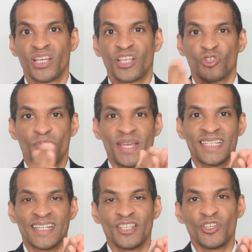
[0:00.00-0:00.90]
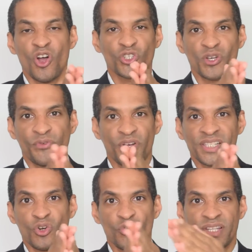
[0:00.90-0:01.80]
So basically, your software is
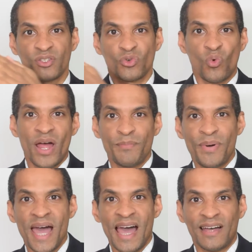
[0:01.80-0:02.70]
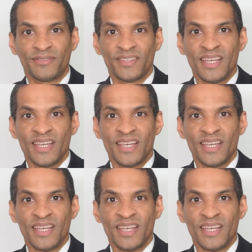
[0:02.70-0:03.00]
going to one path,